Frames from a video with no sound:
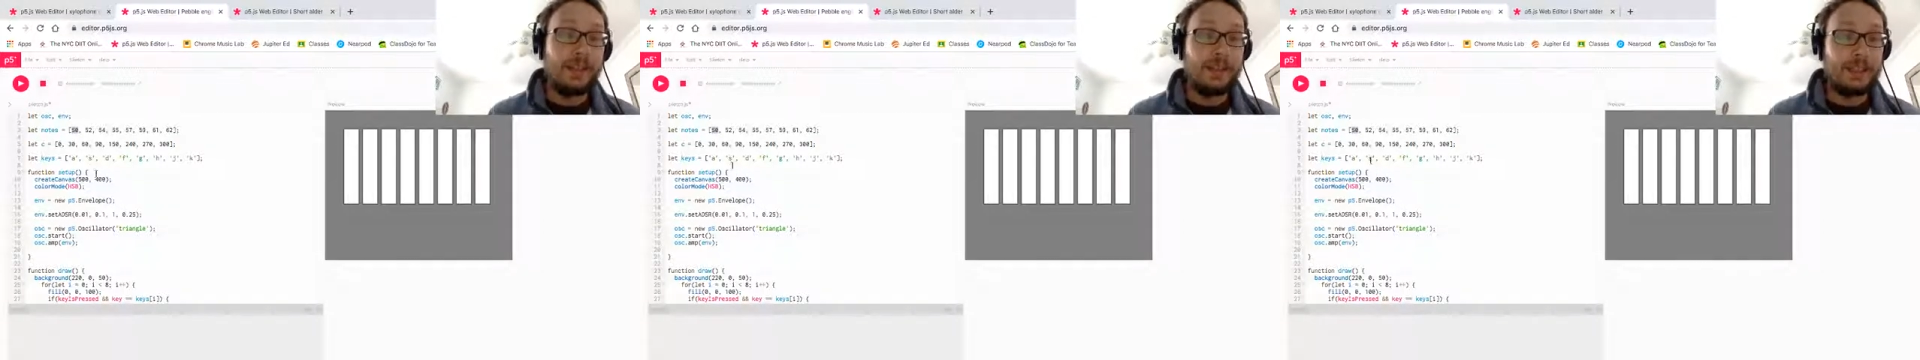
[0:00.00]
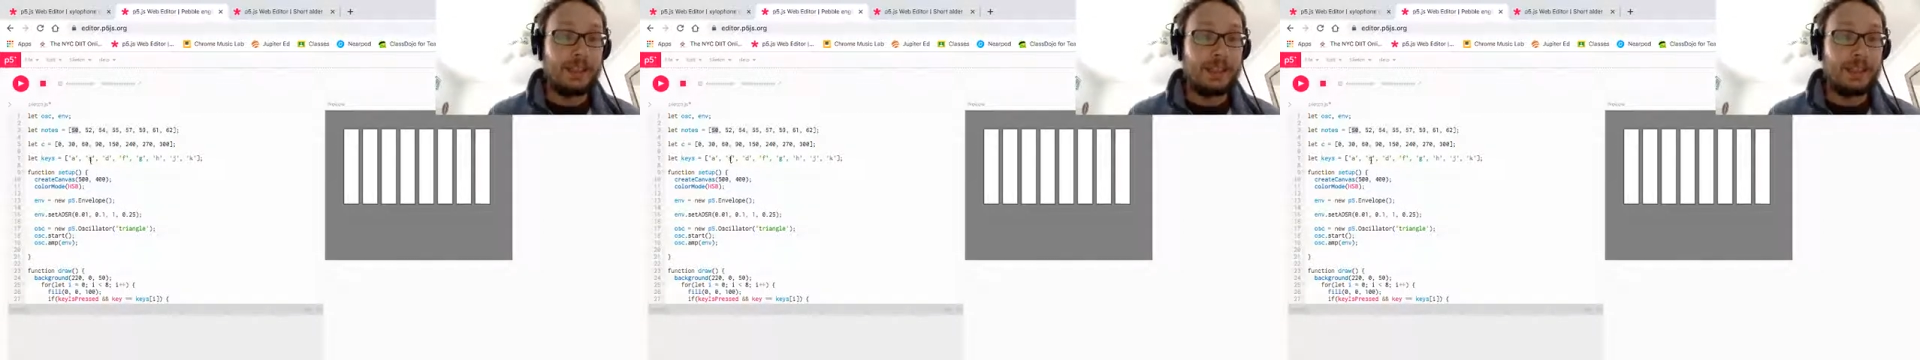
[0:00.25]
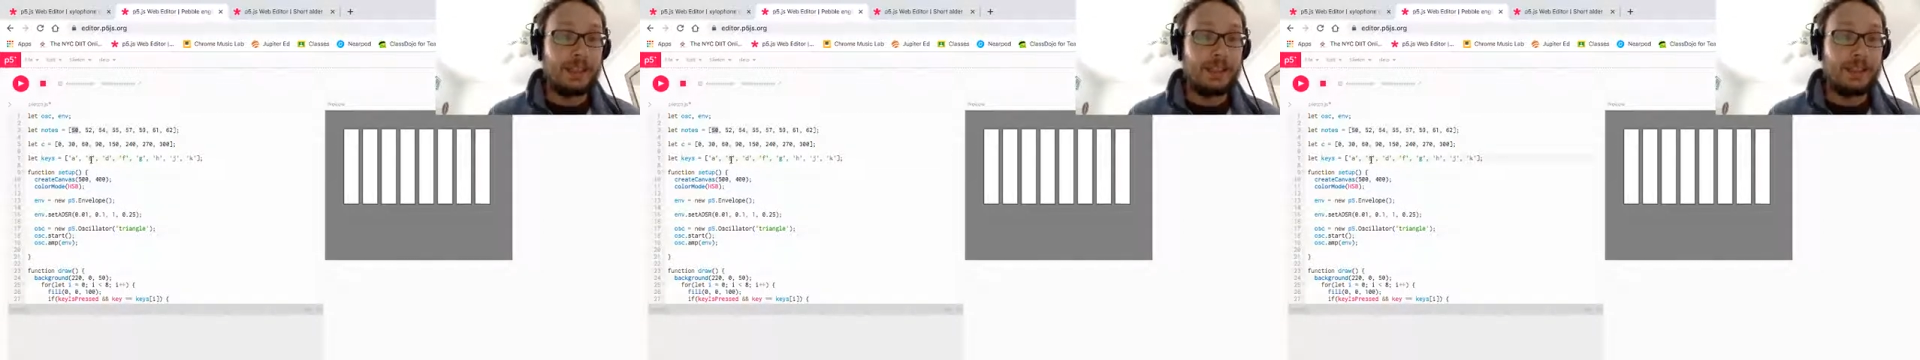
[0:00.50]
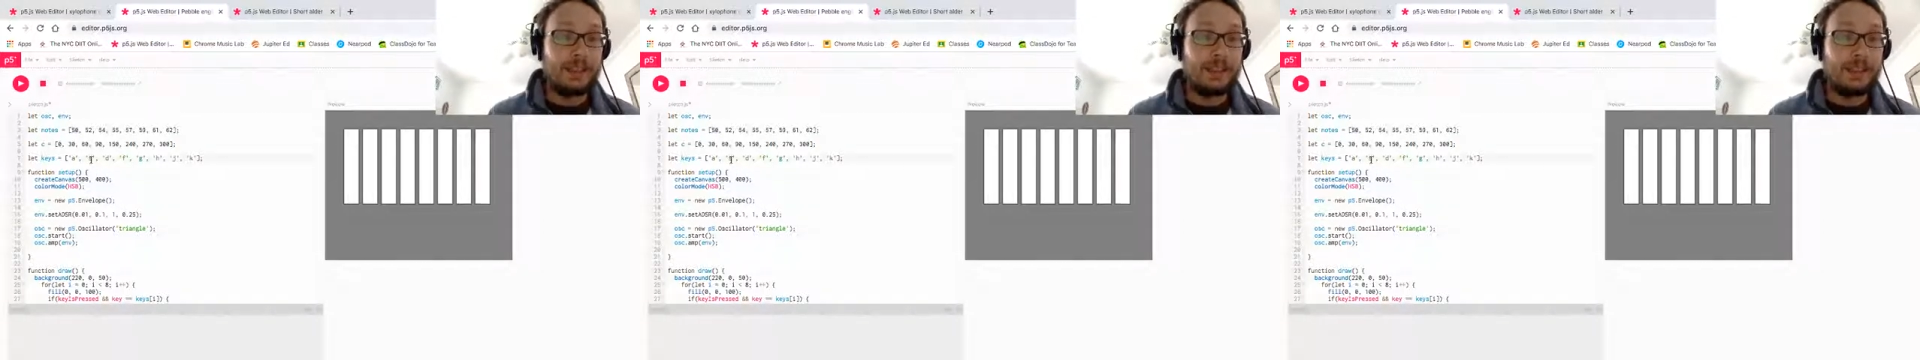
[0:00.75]
the key
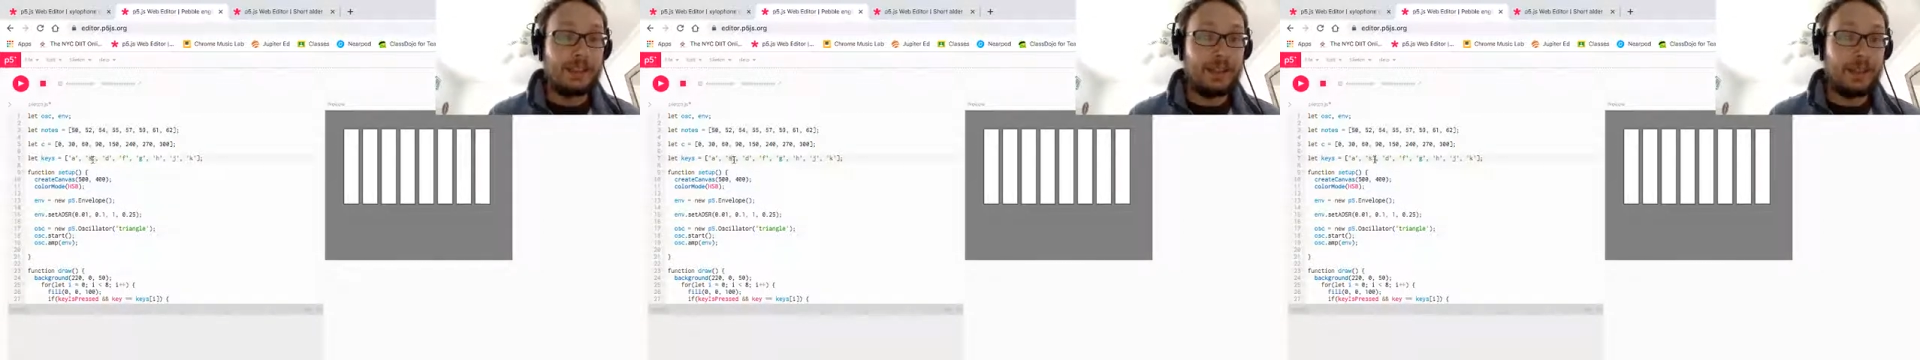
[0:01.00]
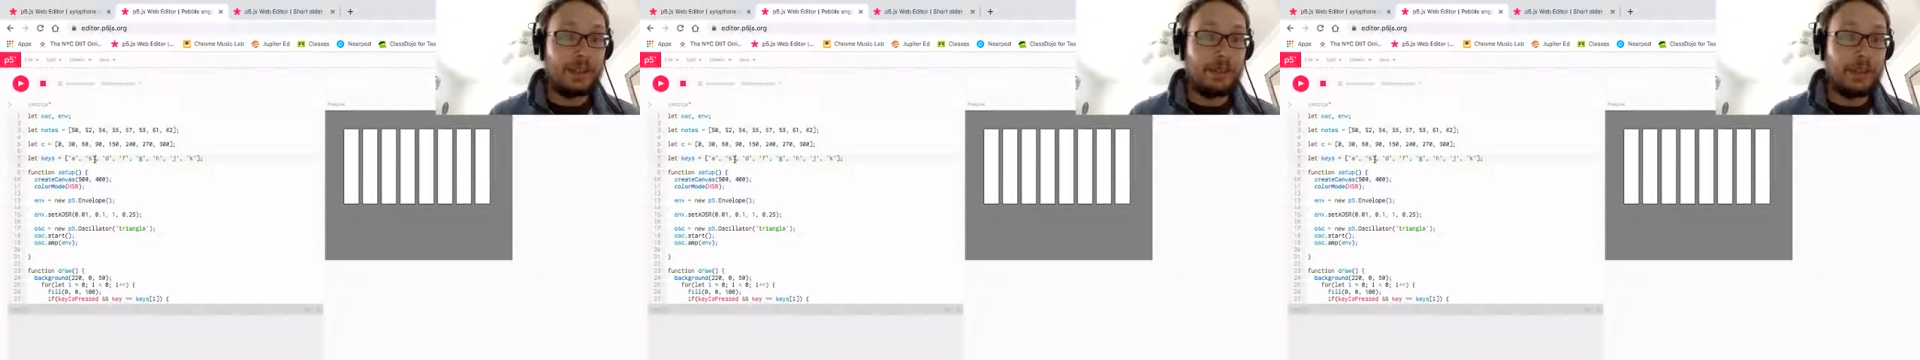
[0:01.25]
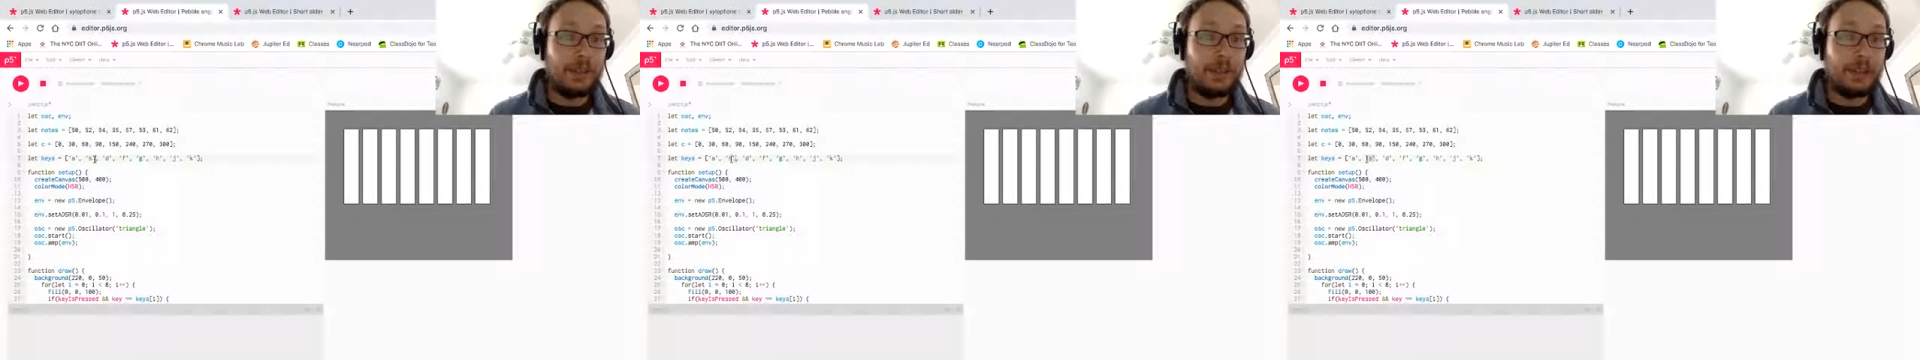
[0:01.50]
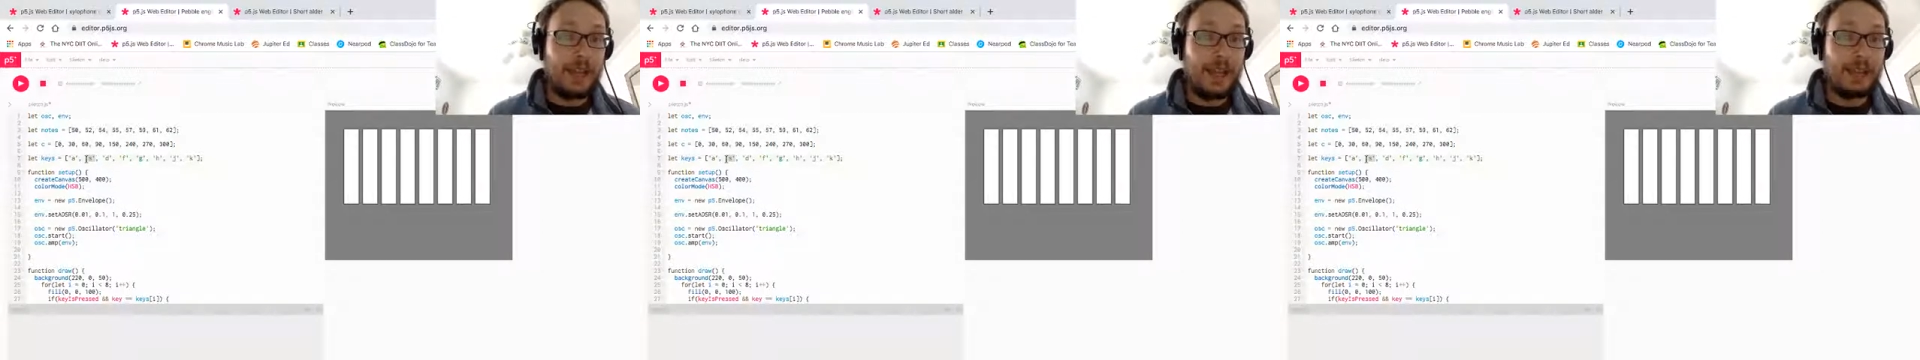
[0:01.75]
in index 1
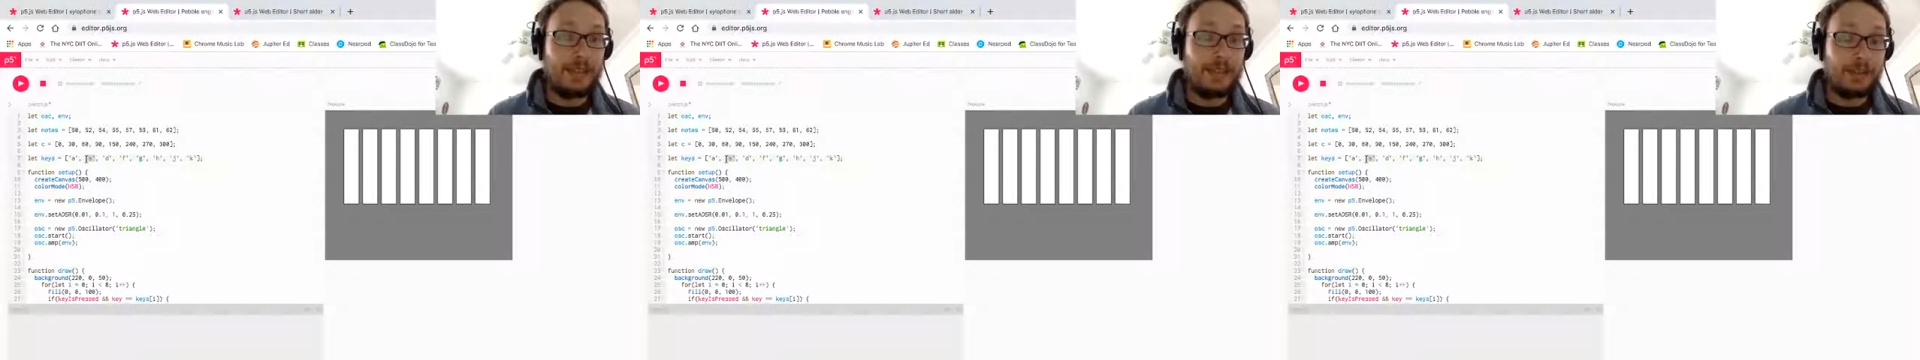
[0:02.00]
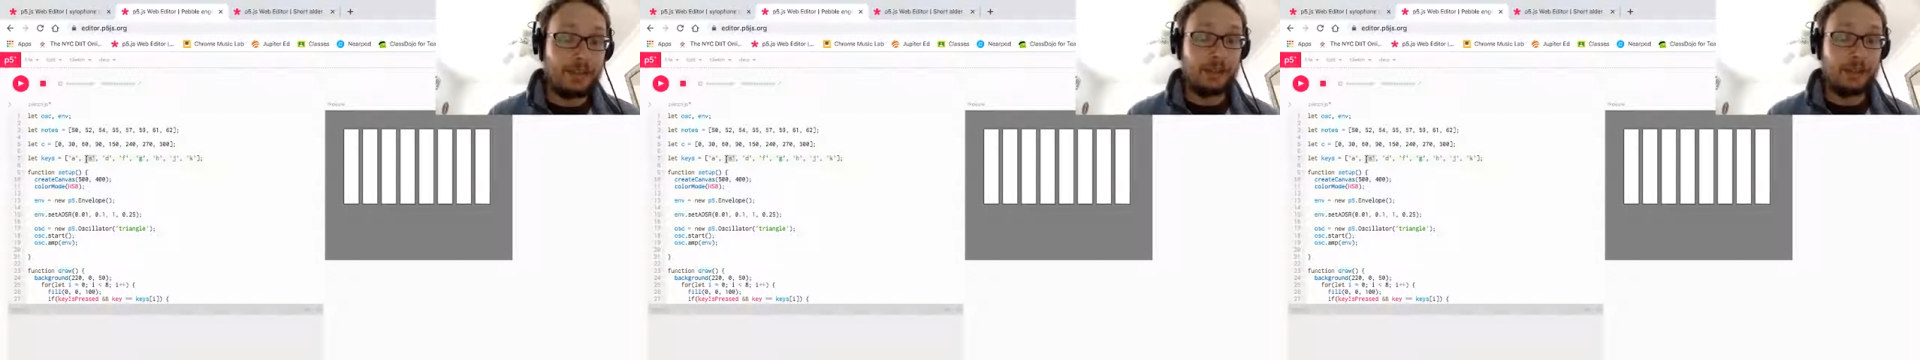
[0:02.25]
is S,